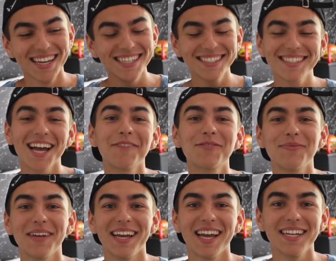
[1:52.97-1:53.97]
He stops
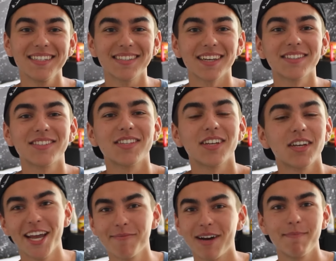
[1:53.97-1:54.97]
me and he says,
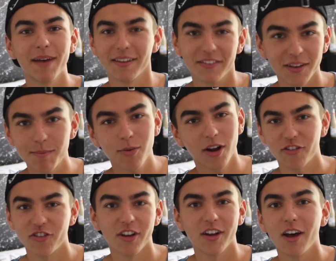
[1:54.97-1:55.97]
in my best
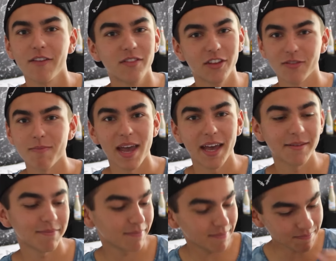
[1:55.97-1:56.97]
impression of this man.